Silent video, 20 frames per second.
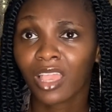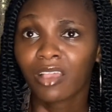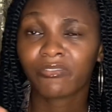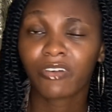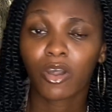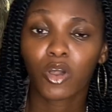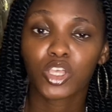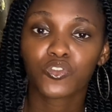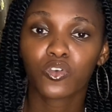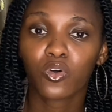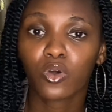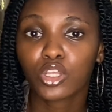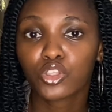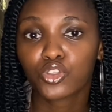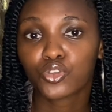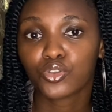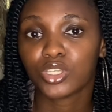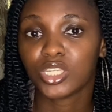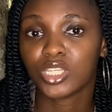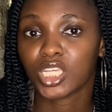Fast forward
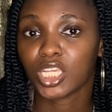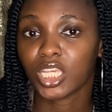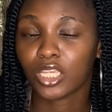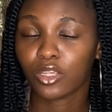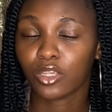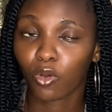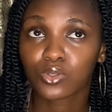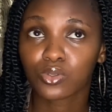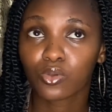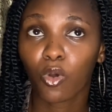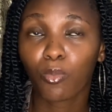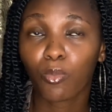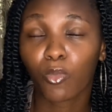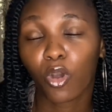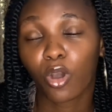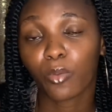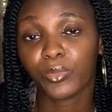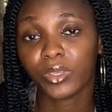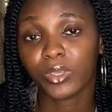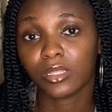to the
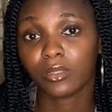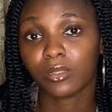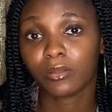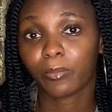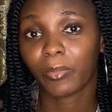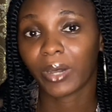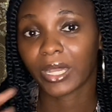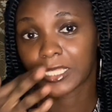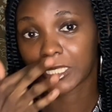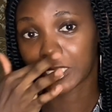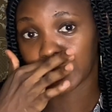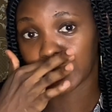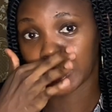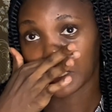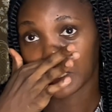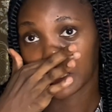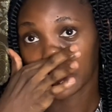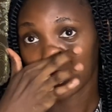homecoming party.